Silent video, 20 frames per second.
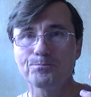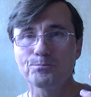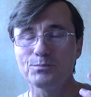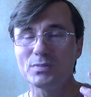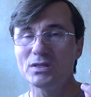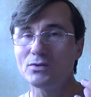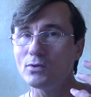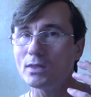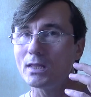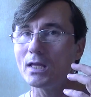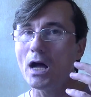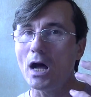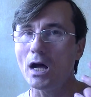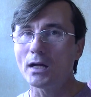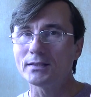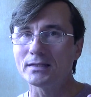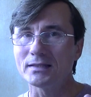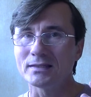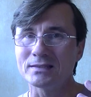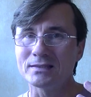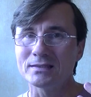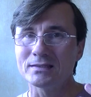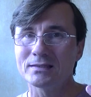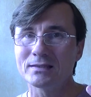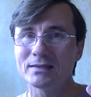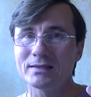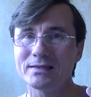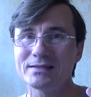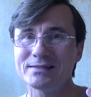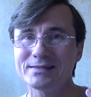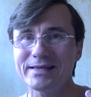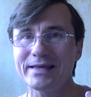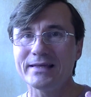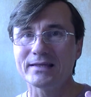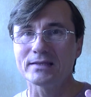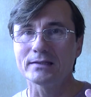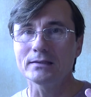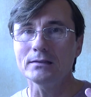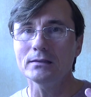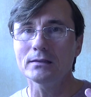between God and
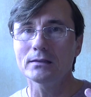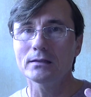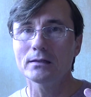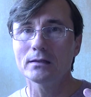Satan,